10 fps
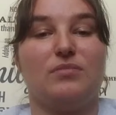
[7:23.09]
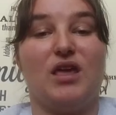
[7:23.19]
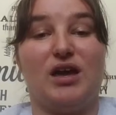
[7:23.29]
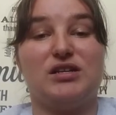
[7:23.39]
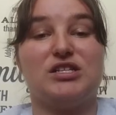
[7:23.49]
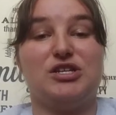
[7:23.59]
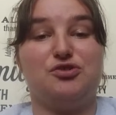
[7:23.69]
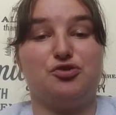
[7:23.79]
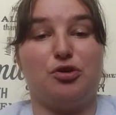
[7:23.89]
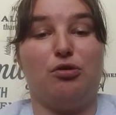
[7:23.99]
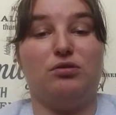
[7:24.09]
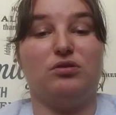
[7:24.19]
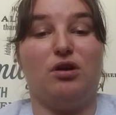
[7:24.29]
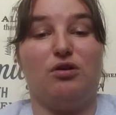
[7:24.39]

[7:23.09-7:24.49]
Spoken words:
has control